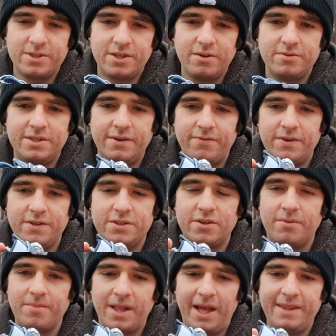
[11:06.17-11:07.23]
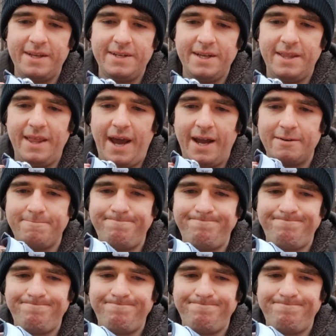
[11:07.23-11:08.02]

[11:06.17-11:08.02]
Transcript: was no different, so I'm glad they did that.